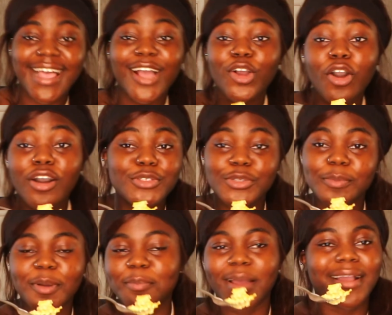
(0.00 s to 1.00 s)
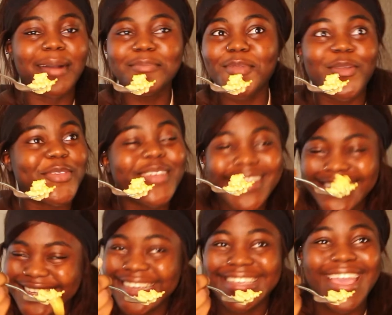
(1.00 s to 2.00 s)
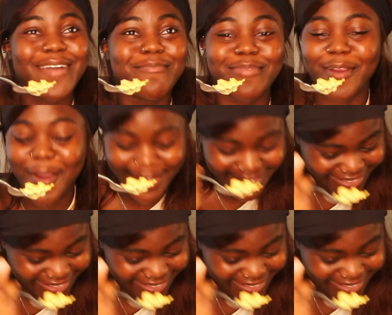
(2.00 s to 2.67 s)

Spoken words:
I can't do a mukbang. I'm not doing this again, bro.